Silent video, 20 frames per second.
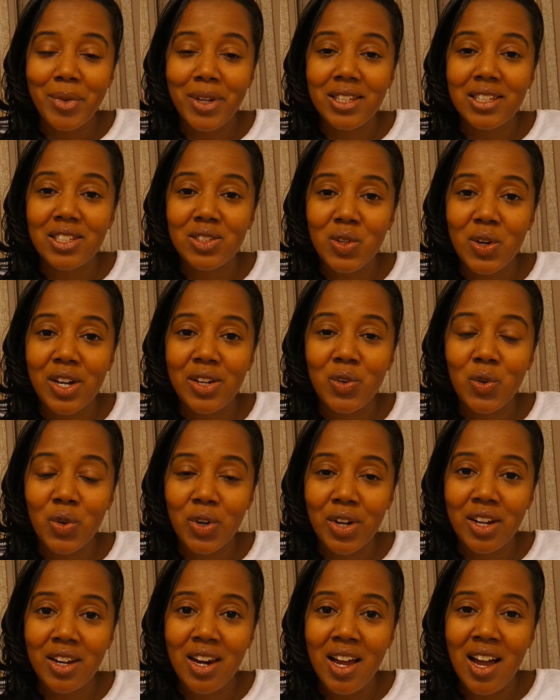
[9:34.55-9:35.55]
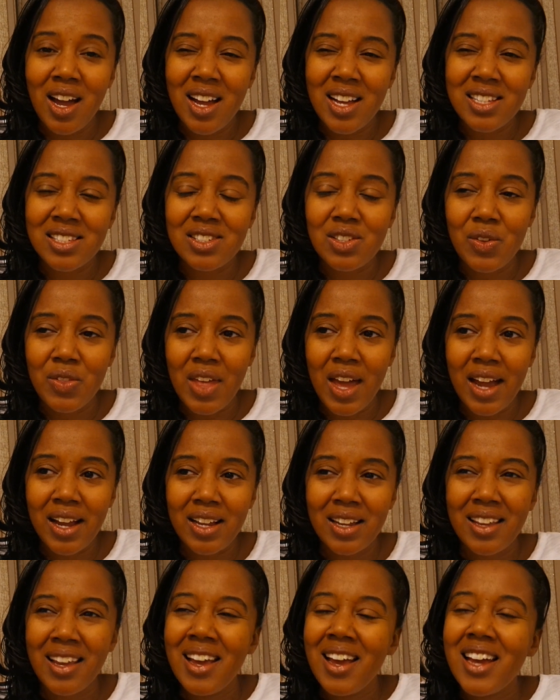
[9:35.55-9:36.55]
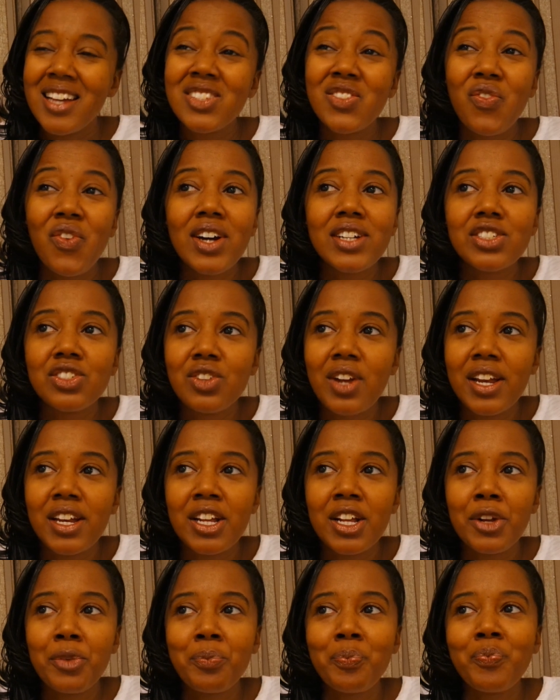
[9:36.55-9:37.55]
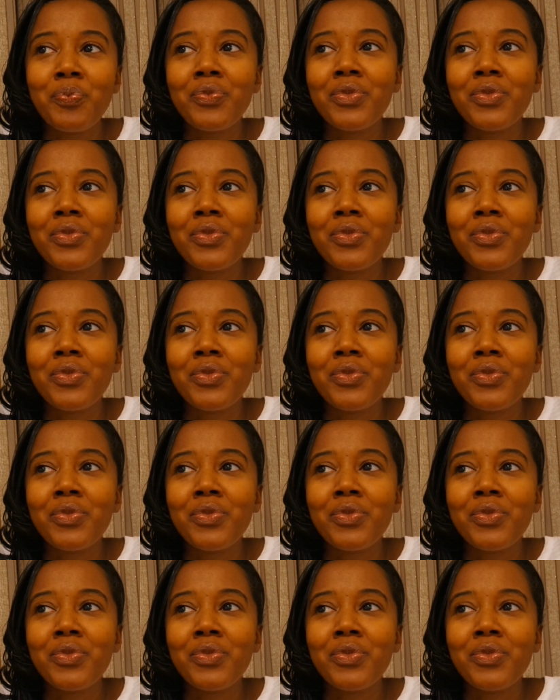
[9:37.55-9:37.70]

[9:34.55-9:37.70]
be a little unorganized, so that is frustrating.